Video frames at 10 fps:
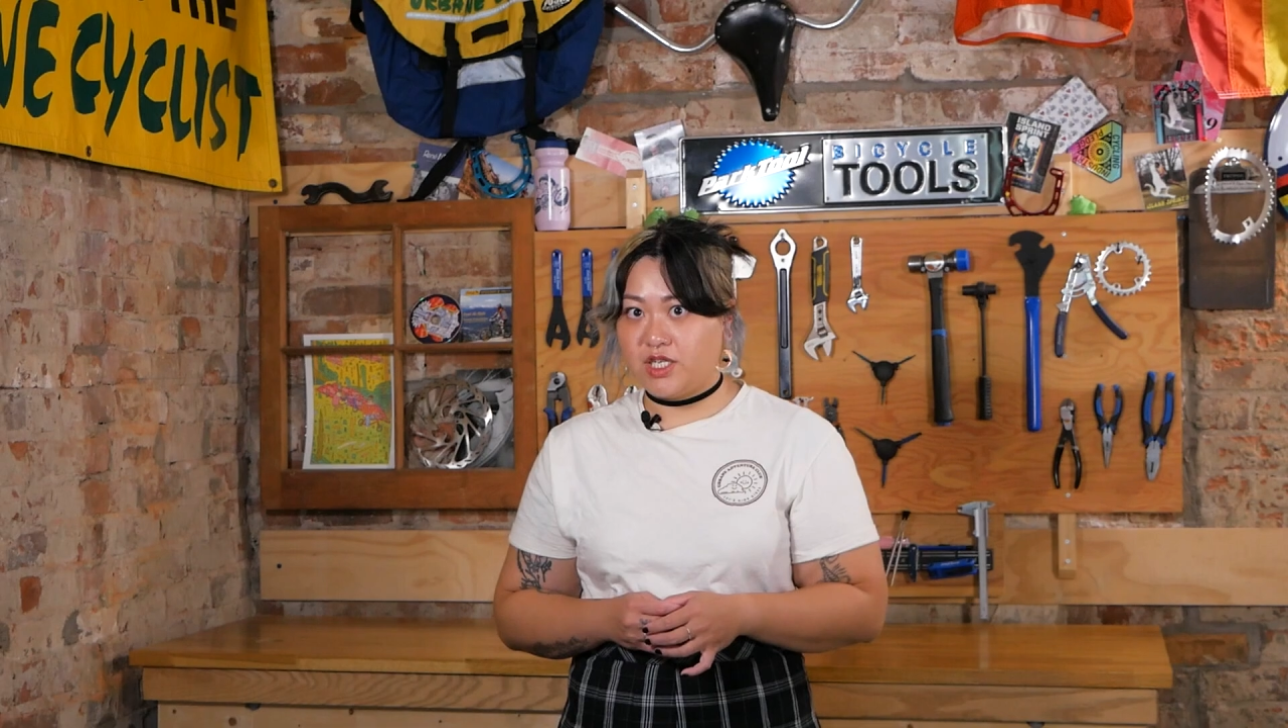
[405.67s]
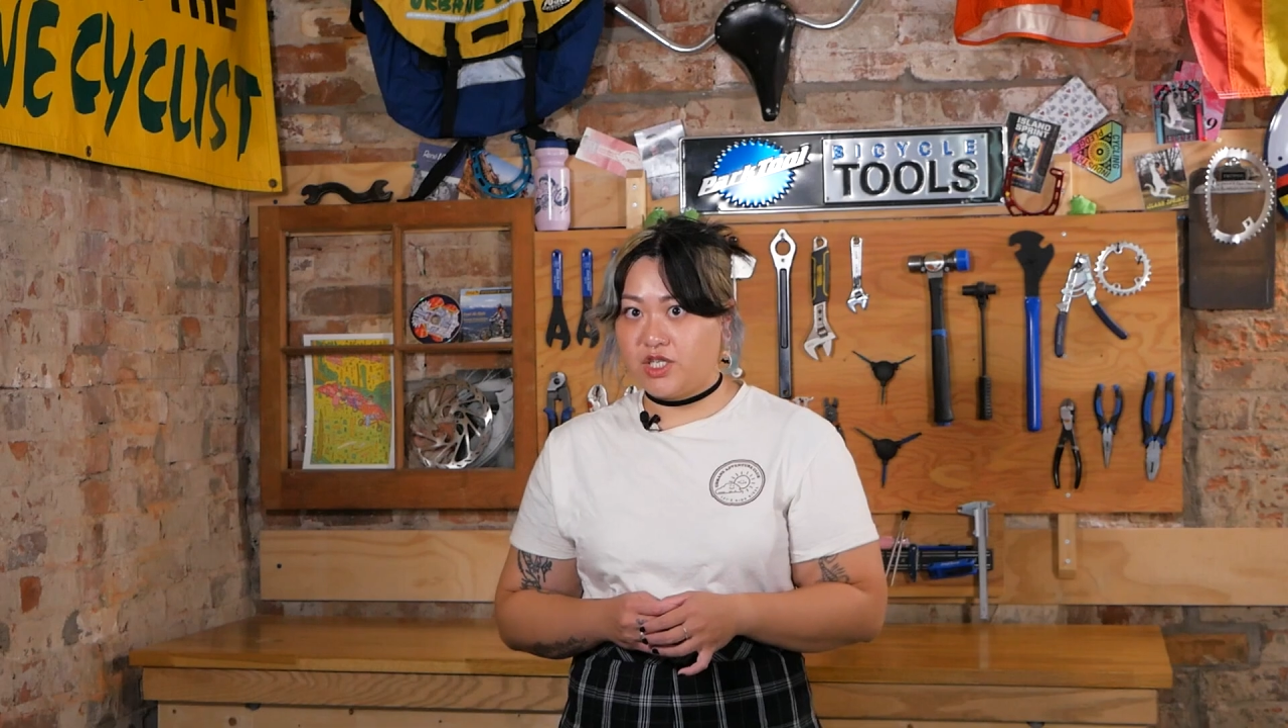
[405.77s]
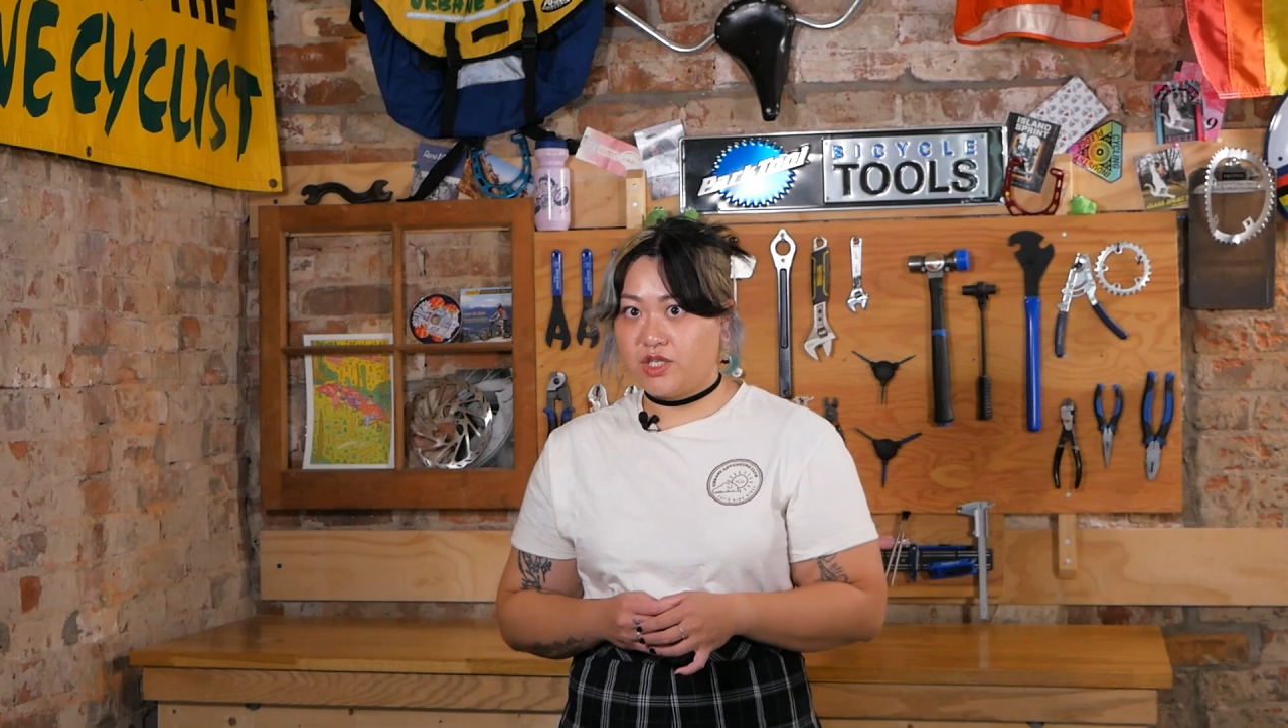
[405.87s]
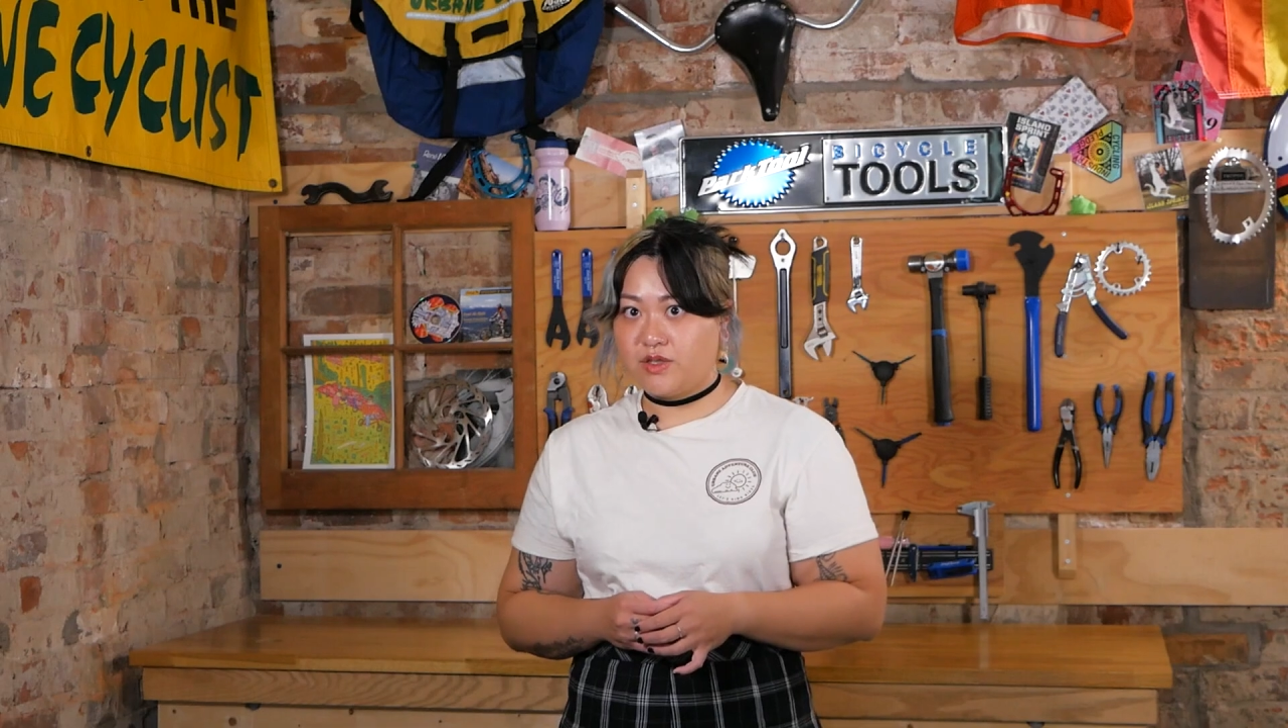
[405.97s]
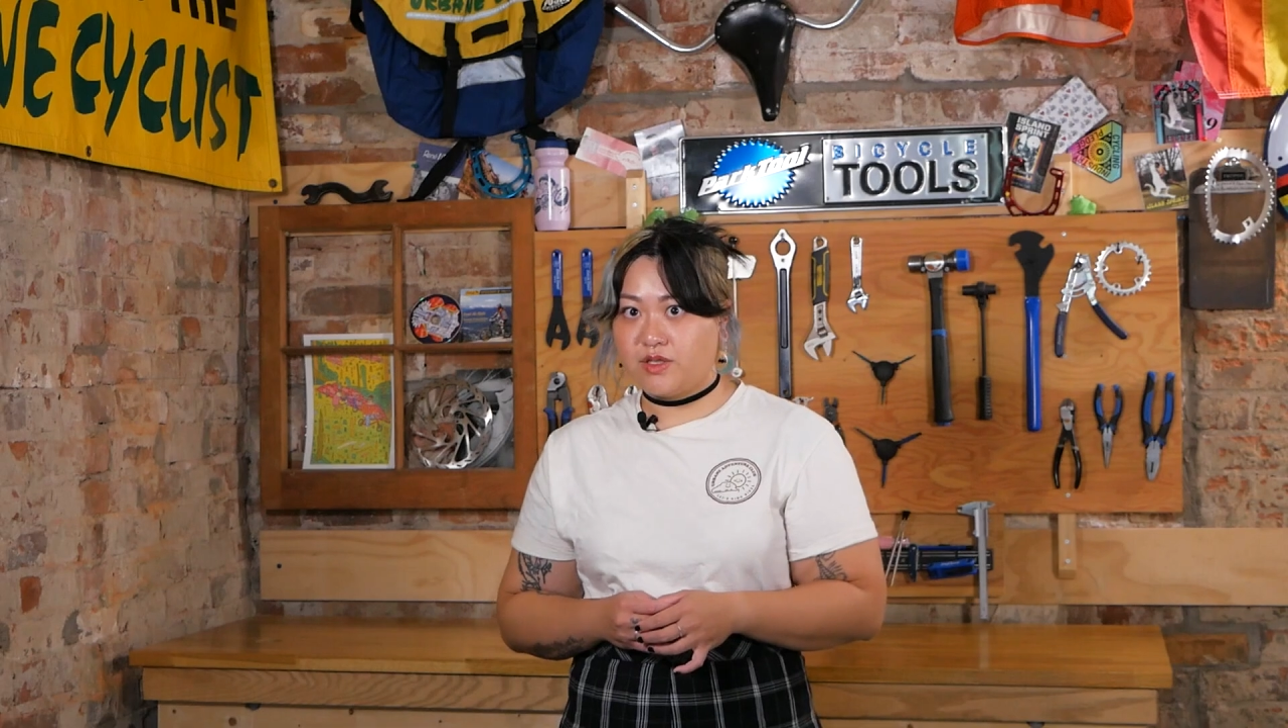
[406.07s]

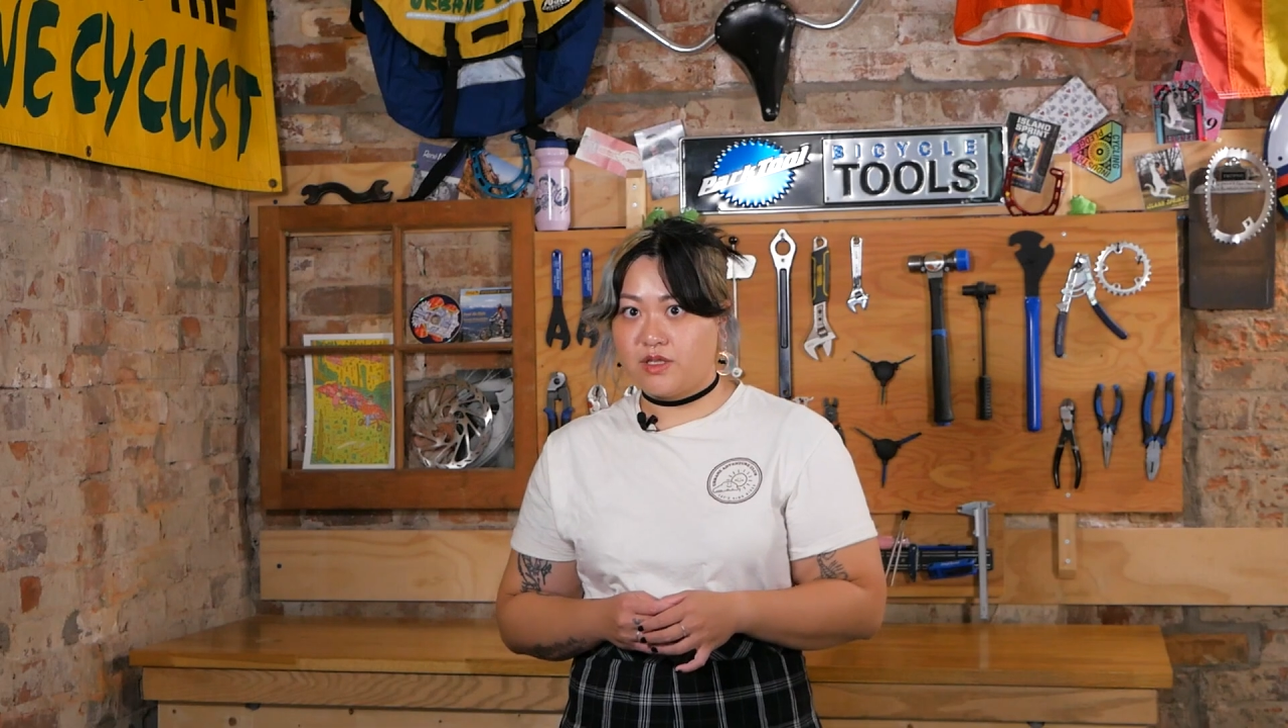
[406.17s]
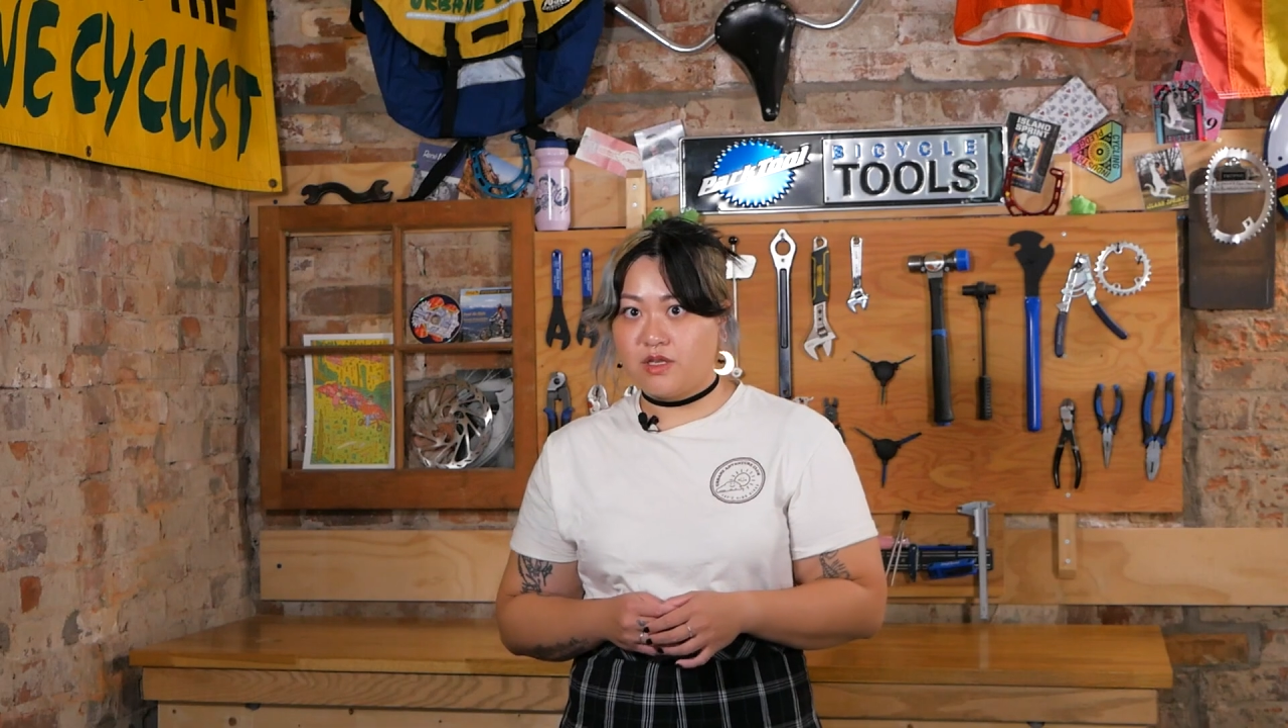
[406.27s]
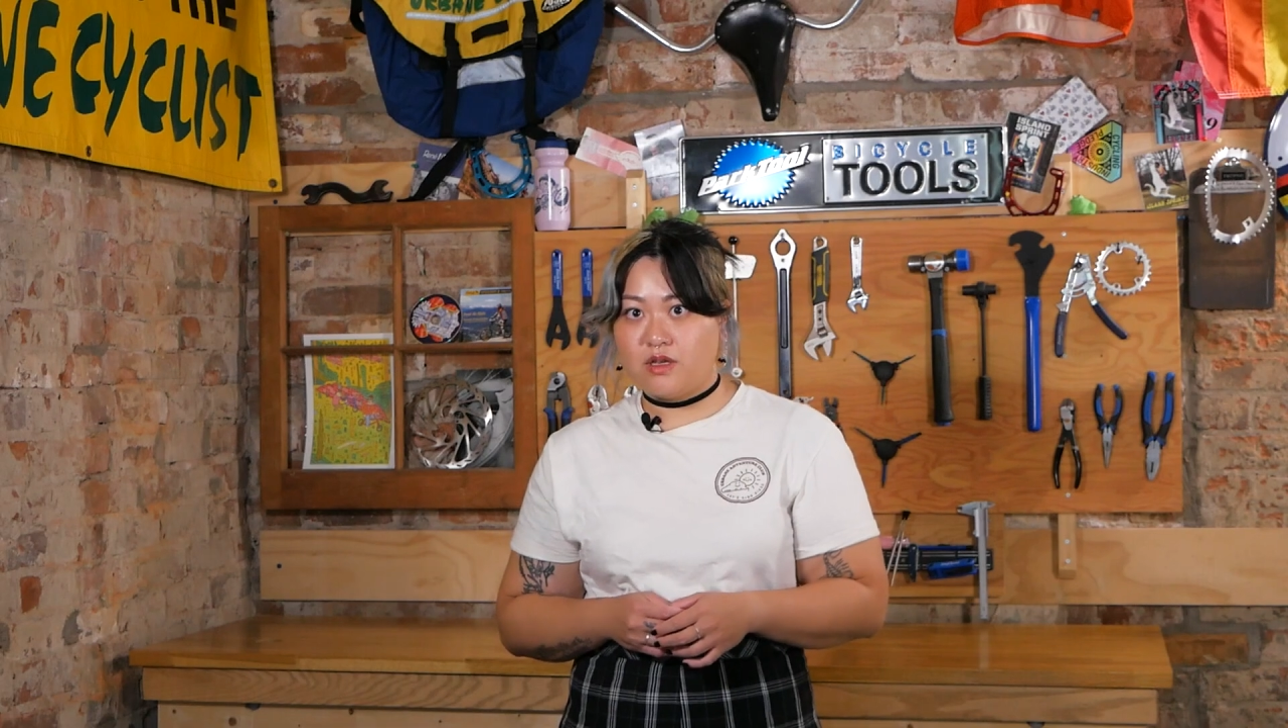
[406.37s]
issues.